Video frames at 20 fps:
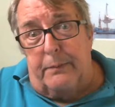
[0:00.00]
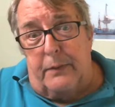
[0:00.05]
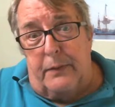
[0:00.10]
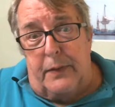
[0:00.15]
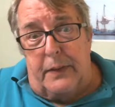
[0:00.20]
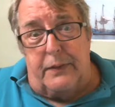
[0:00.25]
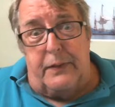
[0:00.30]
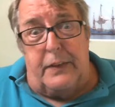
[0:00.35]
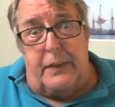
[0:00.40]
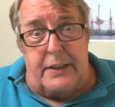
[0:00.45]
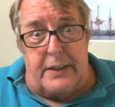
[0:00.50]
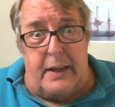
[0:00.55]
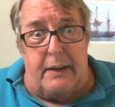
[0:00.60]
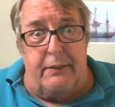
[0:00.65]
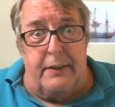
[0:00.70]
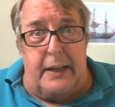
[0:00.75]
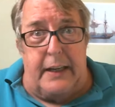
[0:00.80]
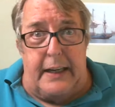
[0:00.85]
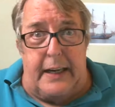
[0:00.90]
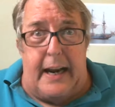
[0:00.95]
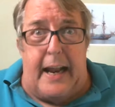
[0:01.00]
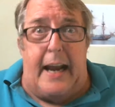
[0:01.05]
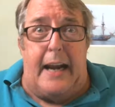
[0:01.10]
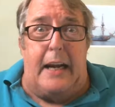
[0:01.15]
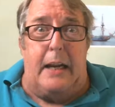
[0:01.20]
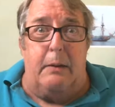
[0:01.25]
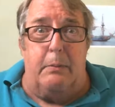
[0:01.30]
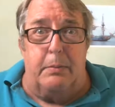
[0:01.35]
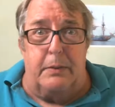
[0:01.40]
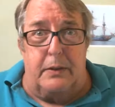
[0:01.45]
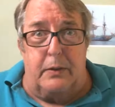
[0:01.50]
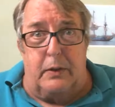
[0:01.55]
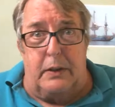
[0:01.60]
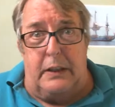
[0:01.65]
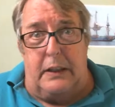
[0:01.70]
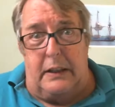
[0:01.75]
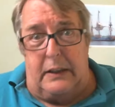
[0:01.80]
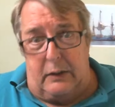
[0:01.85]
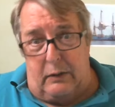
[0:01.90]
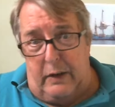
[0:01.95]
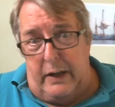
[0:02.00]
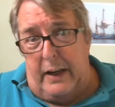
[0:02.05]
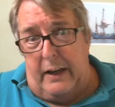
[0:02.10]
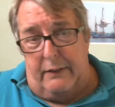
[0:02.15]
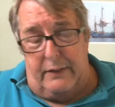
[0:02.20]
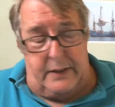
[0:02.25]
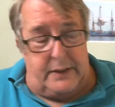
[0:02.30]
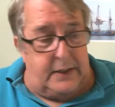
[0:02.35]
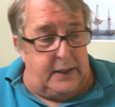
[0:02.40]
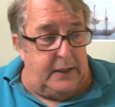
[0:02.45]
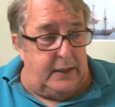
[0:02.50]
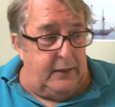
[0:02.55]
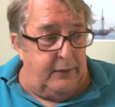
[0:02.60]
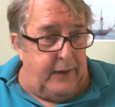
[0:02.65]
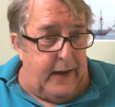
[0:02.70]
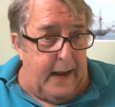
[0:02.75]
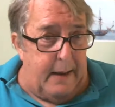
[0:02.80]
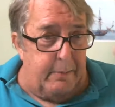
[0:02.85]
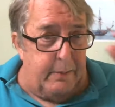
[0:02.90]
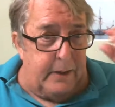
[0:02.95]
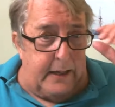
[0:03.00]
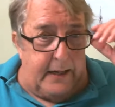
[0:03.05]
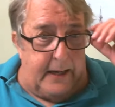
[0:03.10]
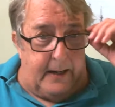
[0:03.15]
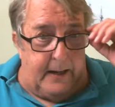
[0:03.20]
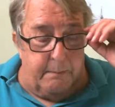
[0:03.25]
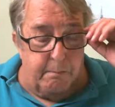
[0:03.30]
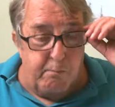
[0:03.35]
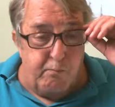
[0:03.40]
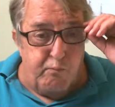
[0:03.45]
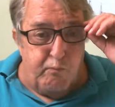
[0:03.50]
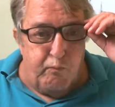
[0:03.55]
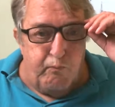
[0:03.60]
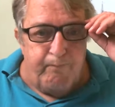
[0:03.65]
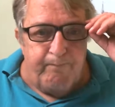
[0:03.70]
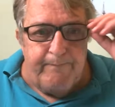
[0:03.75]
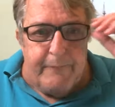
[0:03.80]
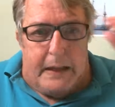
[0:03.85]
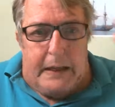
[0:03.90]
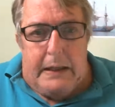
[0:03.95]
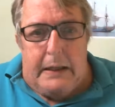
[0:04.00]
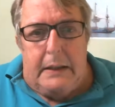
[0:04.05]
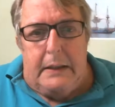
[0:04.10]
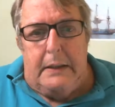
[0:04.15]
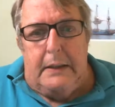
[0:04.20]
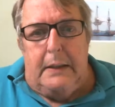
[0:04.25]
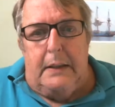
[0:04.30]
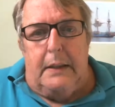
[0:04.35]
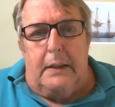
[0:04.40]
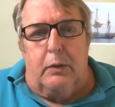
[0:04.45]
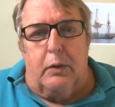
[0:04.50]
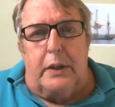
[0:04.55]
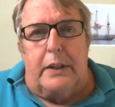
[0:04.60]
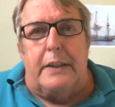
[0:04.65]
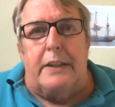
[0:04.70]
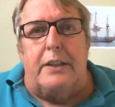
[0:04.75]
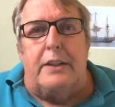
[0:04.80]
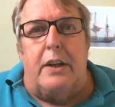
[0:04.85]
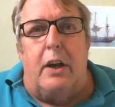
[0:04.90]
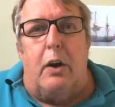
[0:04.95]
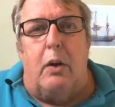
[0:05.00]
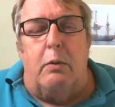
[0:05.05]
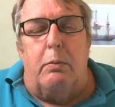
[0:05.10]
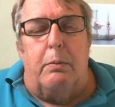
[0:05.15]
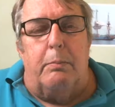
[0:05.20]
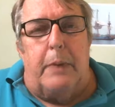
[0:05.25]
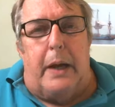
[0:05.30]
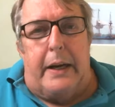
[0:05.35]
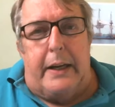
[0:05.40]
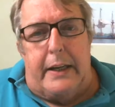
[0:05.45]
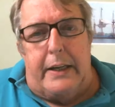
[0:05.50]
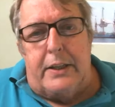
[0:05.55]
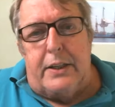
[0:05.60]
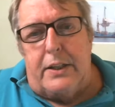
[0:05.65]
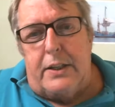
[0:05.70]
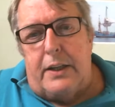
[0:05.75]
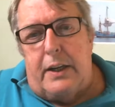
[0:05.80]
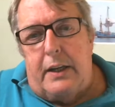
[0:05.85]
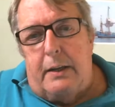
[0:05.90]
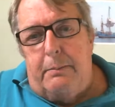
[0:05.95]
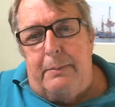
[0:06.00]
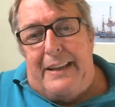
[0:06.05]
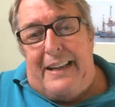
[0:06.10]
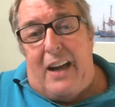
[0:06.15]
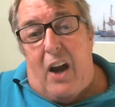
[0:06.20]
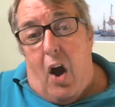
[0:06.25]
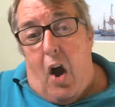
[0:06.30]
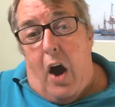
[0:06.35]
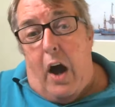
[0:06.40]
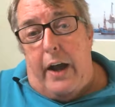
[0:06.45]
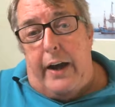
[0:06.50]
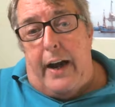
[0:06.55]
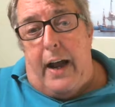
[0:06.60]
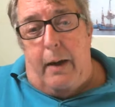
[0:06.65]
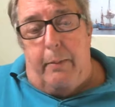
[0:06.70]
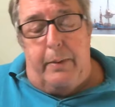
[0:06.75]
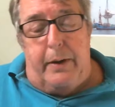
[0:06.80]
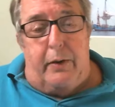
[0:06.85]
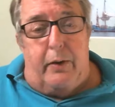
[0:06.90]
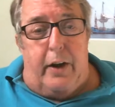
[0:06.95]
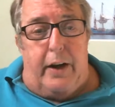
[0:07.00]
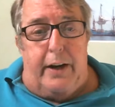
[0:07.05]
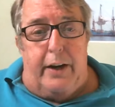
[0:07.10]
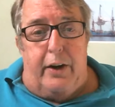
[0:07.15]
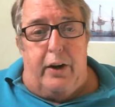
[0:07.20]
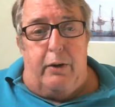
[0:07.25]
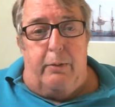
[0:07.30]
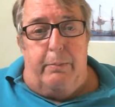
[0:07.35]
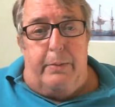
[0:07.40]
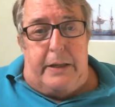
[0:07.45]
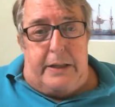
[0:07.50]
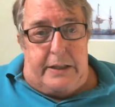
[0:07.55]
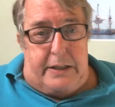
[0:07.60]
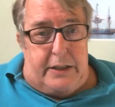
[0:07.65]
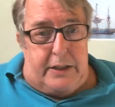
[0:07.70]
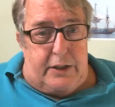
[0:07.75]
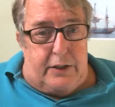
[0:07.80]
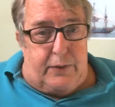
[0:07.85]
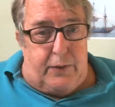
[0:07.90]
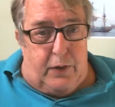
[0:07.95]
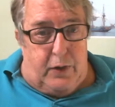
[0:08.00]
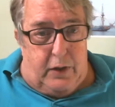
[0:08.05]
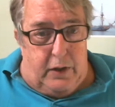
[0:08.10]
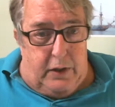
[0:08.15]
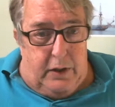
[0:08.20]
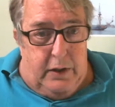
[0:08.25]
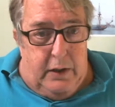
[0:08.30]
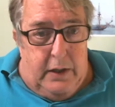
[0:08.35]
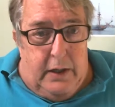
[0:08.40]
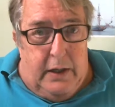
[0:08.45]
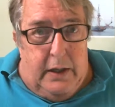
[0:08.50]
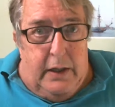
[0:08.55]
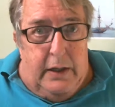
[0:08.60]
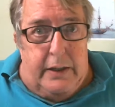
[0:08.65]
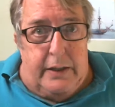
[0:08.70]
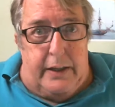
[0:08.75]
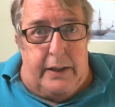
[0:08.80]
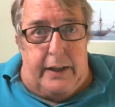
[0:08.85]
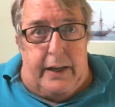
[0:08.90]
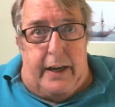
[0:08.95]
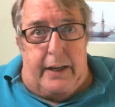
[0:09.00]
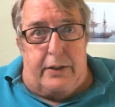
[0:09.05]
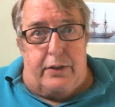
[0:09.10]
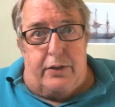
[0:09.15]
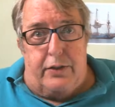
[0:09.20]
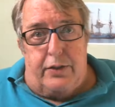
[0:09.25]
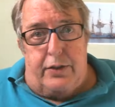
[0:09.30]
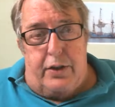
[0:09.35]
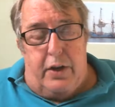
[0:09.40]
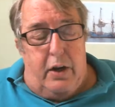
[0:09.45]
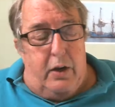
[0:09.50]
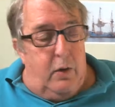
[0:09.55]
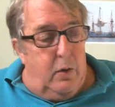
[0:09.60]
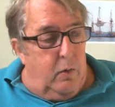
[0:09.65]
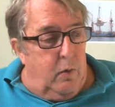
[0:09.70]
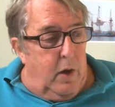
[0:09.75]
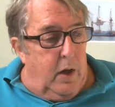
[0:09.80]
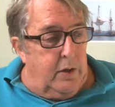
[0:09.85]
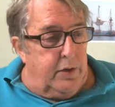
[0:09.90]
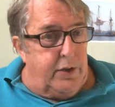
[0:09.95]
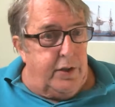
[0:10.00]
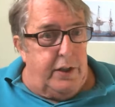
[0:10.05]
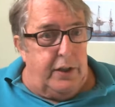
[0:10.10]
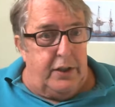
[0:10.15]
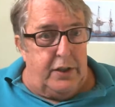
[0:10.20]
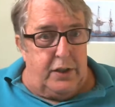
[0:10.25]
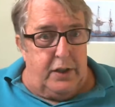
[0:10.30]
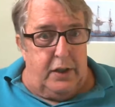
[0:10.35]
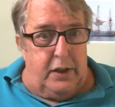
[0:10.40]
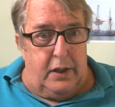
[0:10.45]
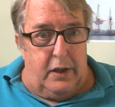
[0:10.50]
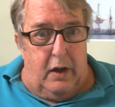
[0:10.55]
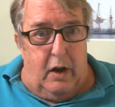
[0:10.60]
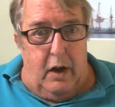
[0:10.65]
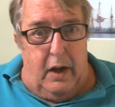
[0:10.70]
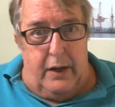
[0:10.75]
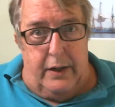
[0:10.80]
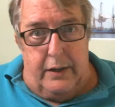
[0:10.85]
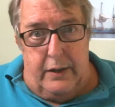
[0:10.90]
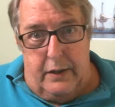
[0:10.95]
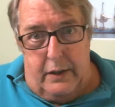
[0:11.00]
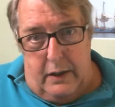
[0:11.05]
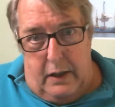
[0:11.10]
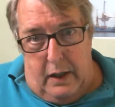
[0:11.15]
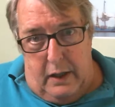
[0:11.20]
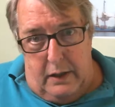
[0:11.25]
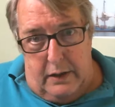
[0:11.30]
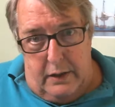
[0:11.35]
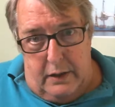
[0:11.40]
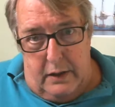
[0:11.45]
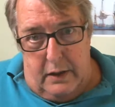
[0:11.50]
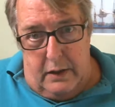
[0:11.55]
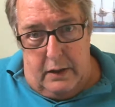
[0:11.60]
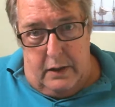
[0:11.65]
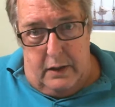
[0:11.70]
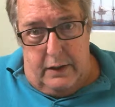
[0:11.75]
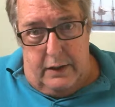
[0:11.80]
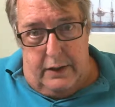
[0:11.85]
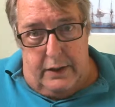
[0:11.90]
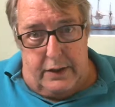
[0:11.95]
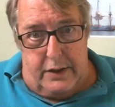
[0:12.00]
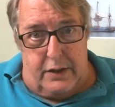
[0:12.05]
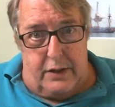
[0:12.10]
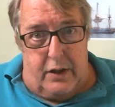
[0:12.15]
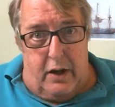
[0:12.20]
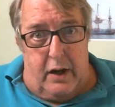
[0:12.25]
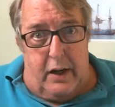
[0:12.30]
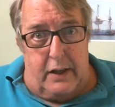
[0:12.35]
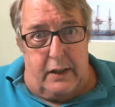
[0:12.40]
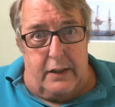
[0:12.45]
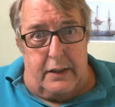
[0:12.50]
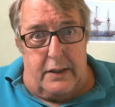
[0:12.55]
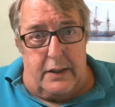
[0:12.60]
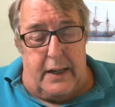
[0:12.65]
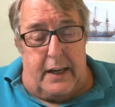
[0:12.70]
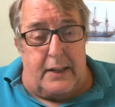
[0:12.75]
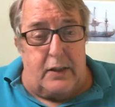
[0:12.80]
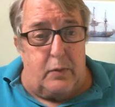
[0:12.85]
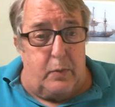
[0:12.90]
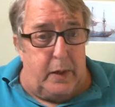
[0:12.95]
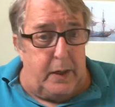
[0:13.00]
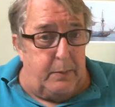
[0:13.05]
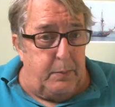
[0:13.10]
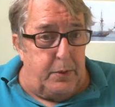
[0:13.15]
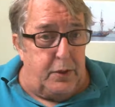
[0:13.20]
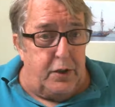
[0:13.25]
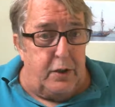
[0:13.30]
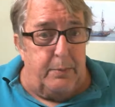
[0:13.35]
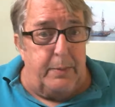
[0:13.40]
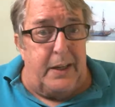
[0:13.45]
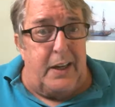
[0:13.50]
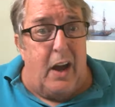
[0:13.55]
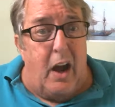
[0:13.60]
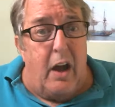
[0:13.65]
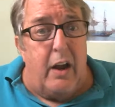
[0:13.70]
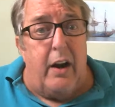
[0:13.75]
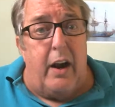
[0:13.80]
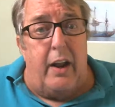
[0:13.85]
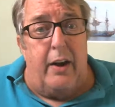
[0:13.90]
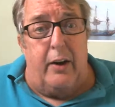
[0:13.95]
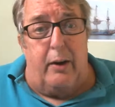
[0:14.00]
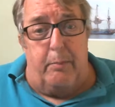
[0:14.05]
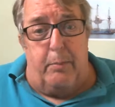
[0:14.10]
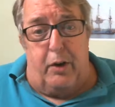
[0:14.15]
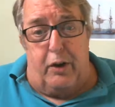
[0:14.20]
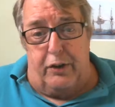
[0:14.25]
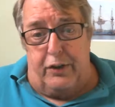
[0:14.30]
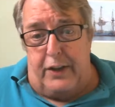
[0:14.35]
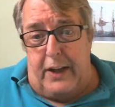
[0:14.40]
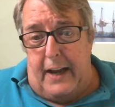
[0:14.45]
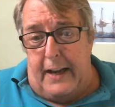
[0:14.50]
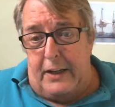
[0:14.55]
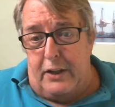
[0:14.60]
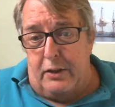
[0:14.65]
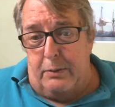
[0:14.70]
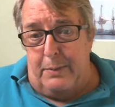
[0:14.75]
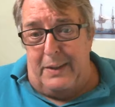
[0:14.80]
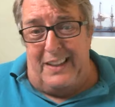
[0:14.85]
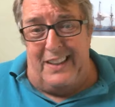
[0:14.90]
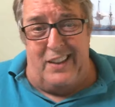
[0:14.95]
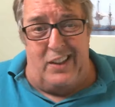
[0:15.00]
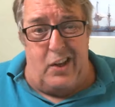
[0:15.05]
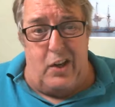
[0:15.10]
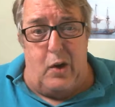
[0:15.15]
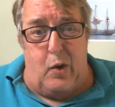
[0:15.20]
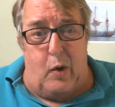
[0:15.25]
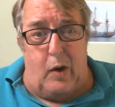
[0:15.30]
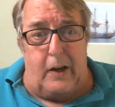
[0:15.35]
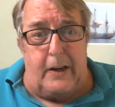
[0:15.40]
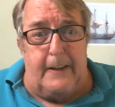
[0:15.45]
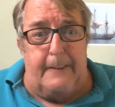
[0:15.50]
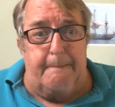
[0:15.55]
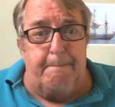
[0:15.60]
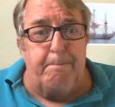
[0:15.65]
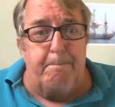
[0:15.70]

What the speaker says: 50, 70, and 80 between the three of us in the family here. So my niece is going to be gone. I'll be running her business for 10 days or so while she's gone starting this next week, but she'll be gone on her birthday. She'll be in New York.